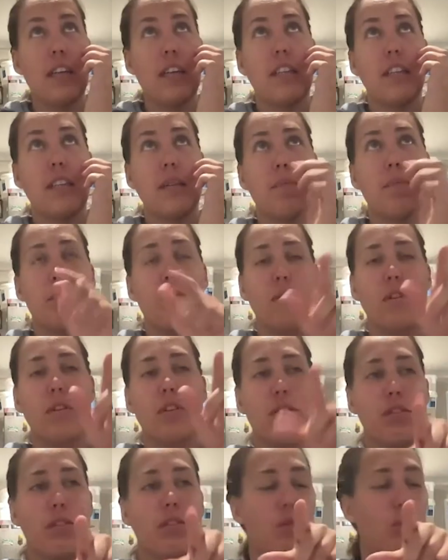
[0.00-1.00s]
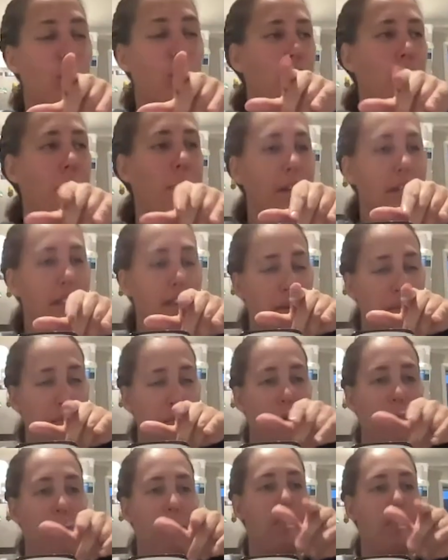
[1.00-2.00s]
it's important to talk about that
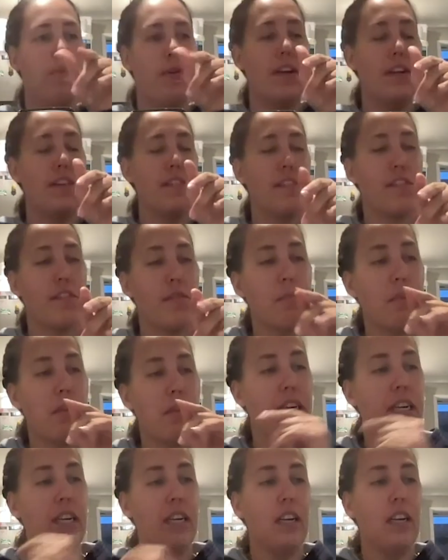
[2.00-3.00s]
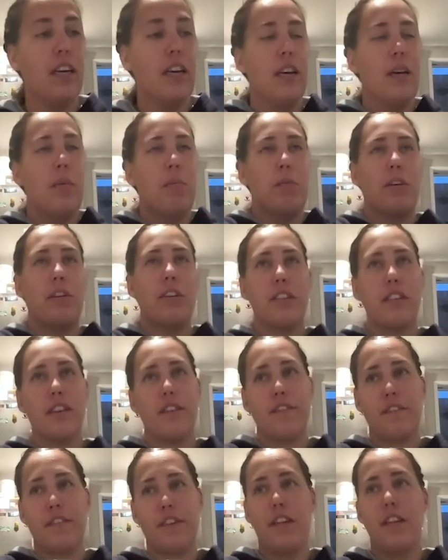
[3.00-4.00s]
puppy brain for a minute, because I
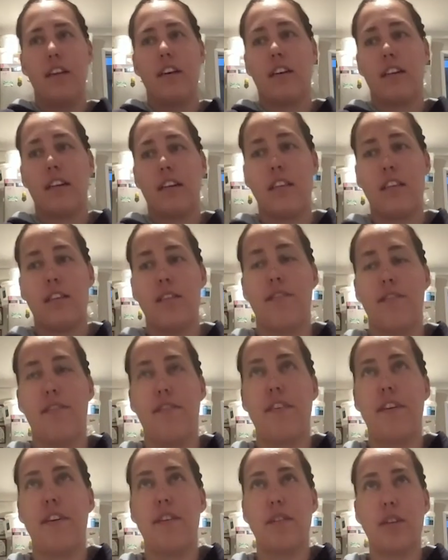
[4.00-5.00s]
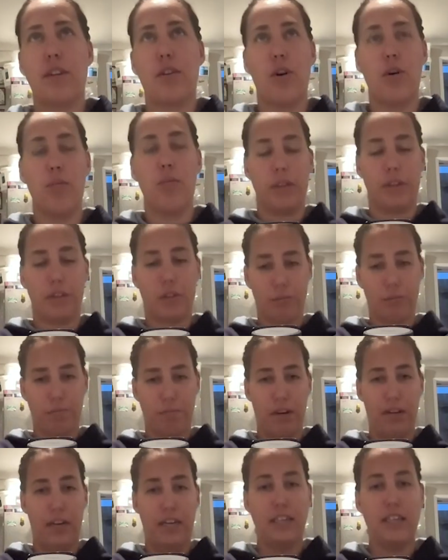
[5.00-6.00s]
feel like that's a very common
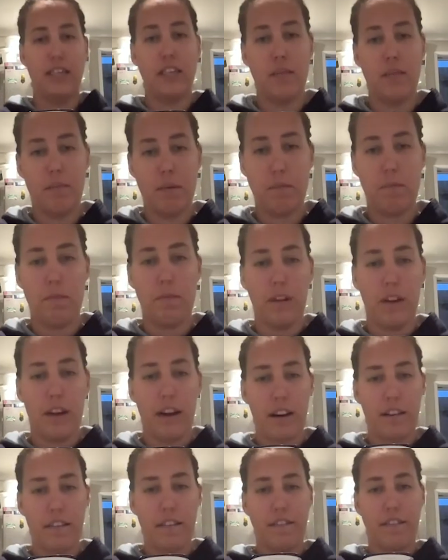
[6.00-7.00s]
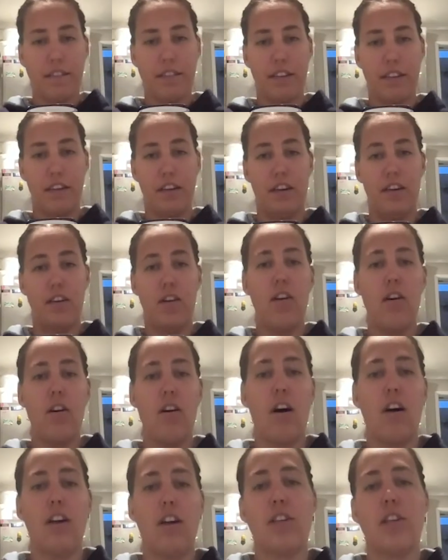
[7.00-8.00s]
complaint people have. They're like,
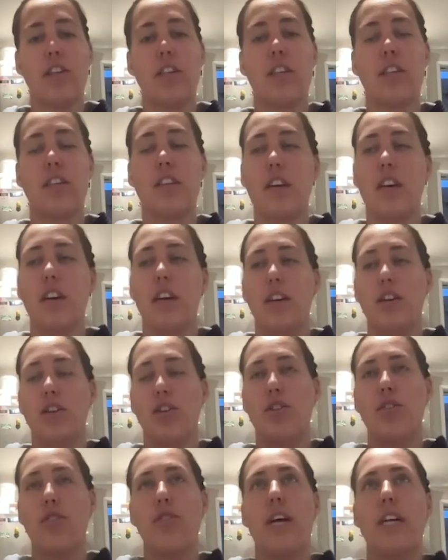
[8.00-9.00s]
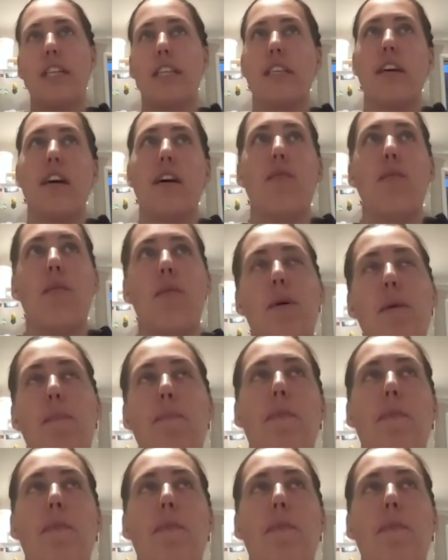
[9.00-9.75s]
oh, I just stood outside with my